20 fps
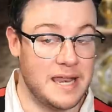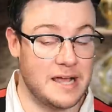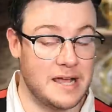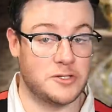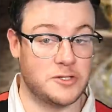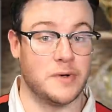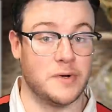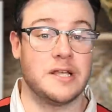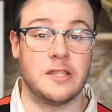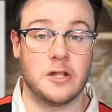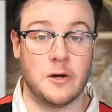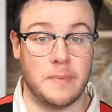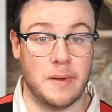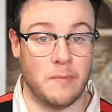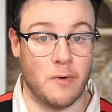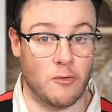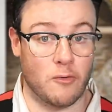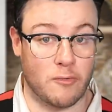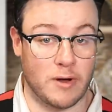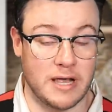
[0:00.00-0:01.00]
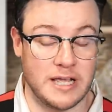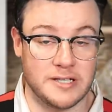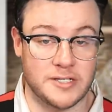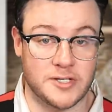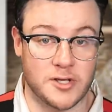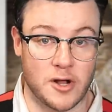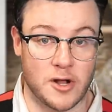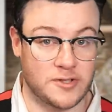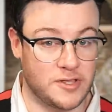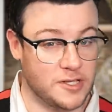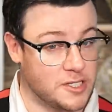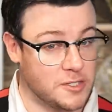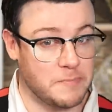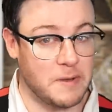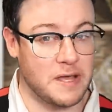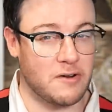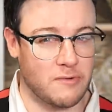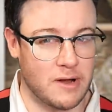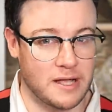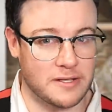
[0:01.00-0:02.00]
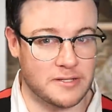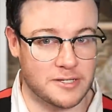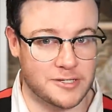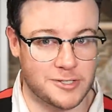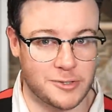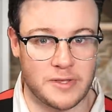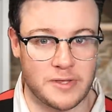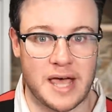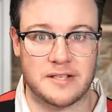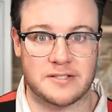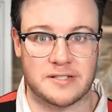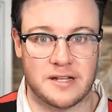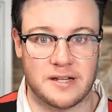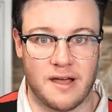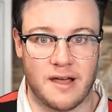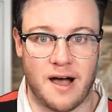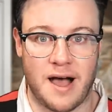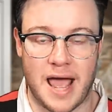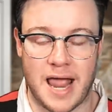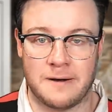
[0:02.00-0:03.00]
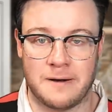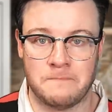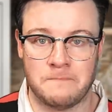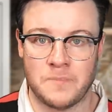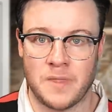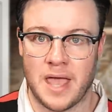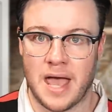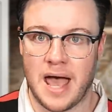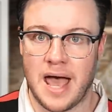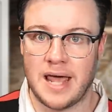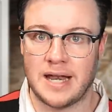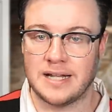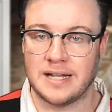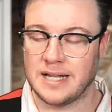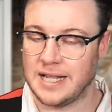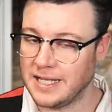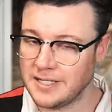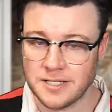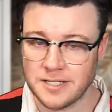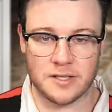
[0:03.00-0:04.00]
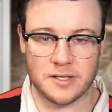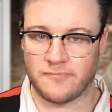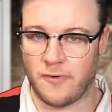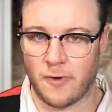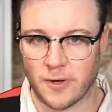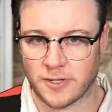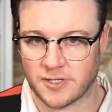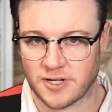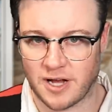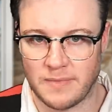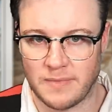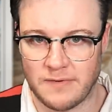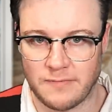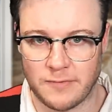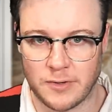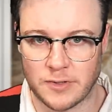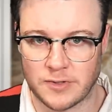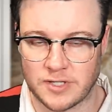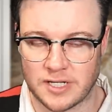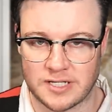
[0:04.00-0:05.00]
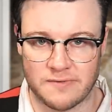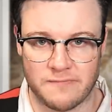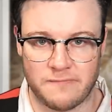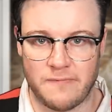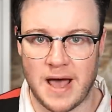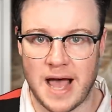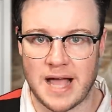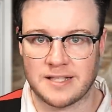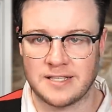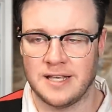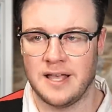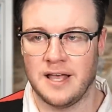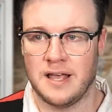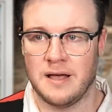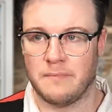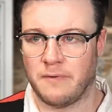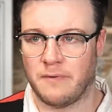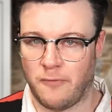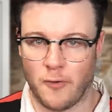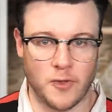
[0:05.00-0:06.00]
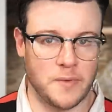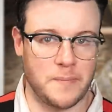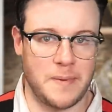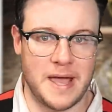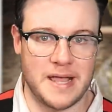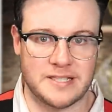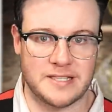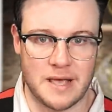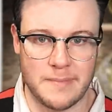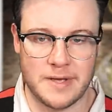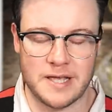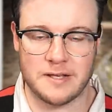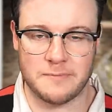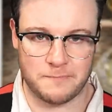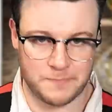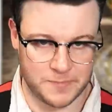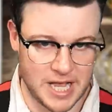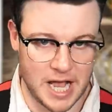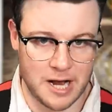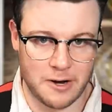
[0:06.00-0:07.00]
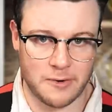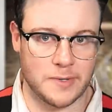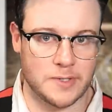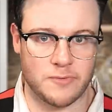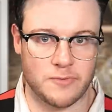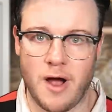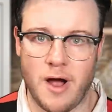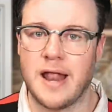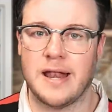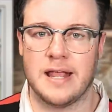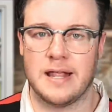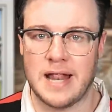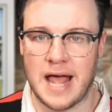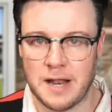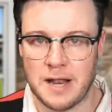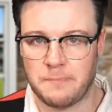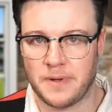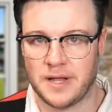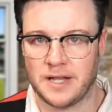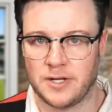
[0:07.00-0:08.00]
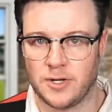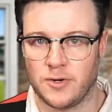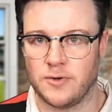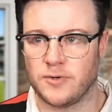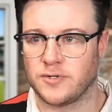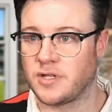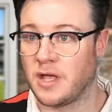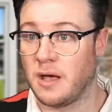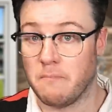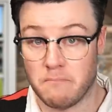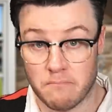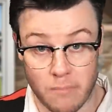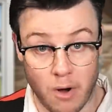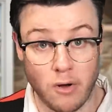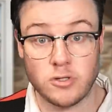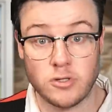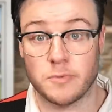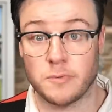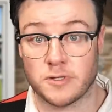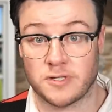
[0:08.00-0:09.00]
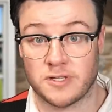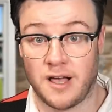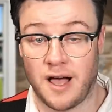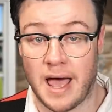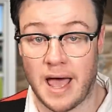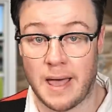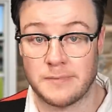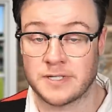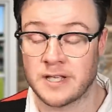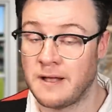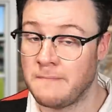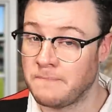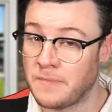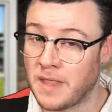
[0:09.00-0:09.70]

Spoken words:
Now, doing a little bit more research, this has been around since 2009, and it isn't the first time they've used this. In fact, before the pandemic, Sakkari is right. It had been used multiple times.